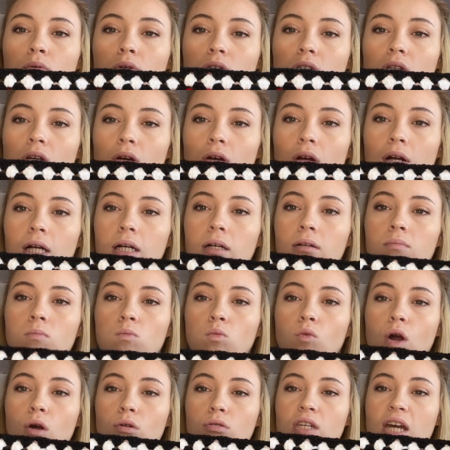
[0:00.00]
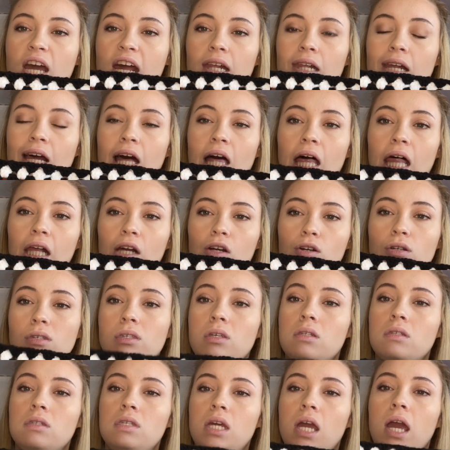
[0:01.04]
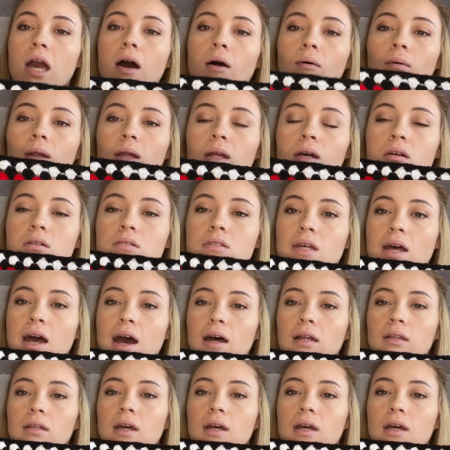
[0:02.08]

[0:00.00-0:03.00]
to rotate the colors and see how it looks at the